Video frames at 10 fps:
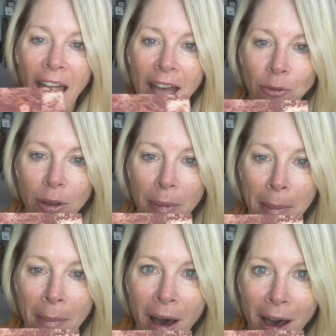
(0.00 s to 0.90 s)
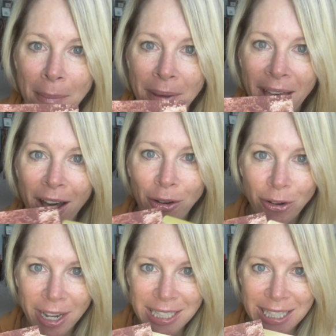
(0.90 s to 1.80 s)
and with my mom. How
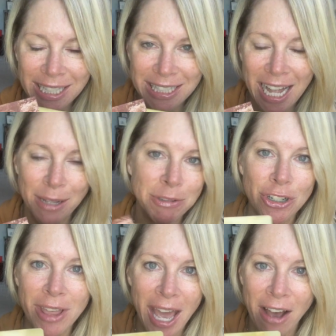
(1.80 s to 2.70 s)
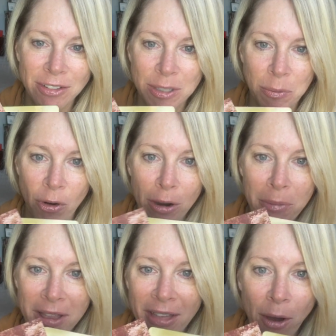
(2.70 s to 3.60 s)
crazy is that? I'm sure they have some more,
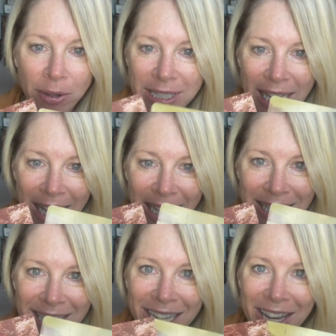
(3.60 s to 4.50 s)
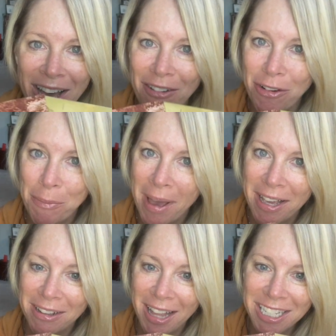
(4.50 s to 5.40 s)
but that was it for my
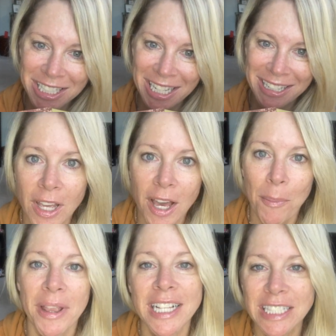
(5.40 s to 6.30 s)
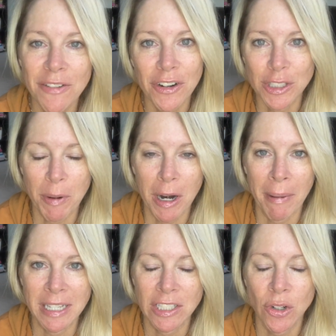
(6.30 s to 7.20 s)
collection. But that's the first part of
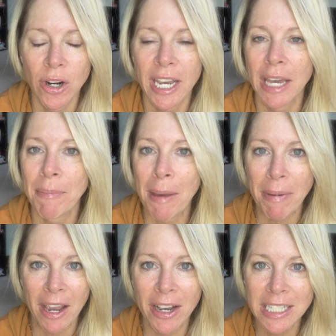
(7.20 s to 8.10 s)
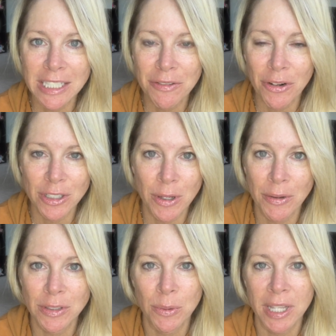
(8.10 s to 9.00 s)
my story. My parents divorced when I
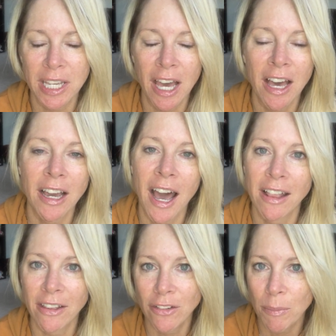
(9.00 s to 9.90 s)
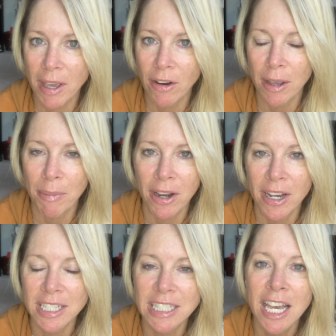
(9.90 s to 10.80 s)
was really young. I lived with my
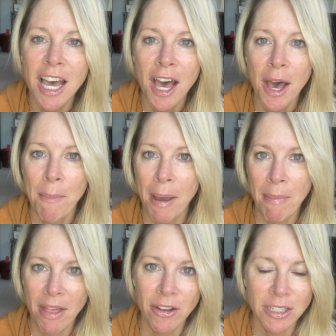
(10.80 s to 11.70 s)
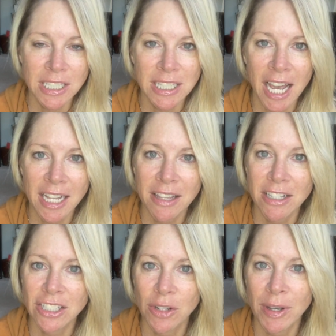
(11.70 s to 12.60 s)
grandparents. My mother decided
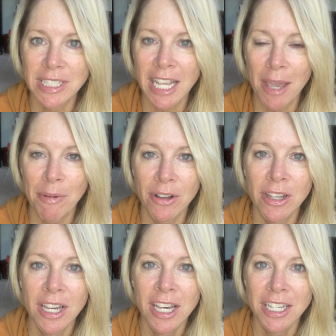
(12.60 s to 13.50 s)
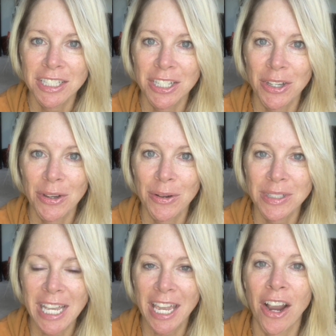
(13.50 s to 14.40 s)
that she wasn't able to
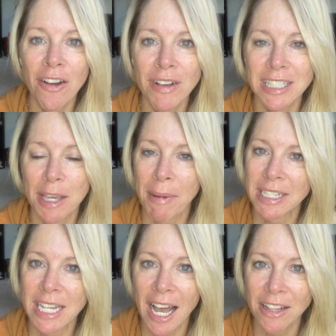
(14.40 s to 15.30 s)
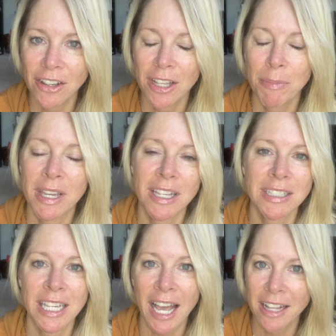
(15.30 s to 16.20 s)
take care of us like my dad could because
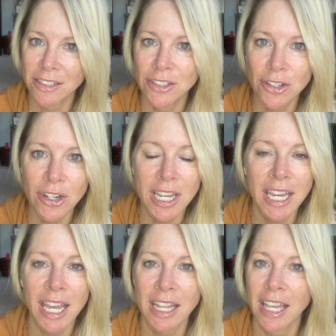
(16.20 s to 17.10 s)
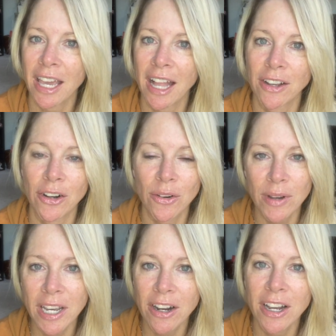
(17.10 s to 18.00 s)
he had a degree and he had a
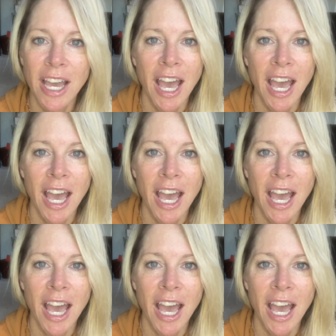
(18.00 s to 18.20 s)
career